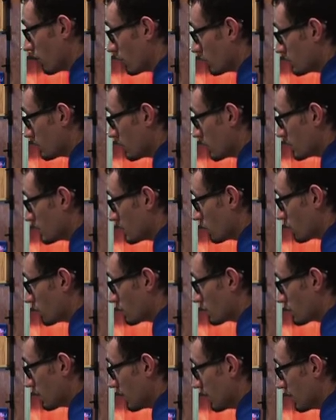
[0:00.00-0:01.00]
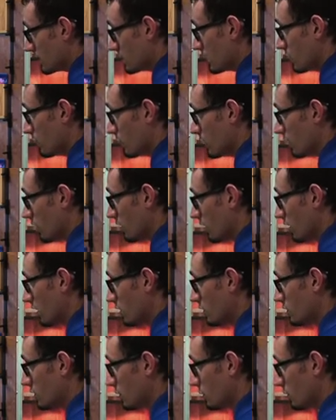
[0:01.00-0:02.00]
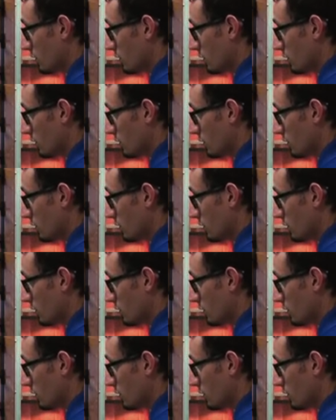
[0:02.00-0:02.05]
space door slides open and closed, so we've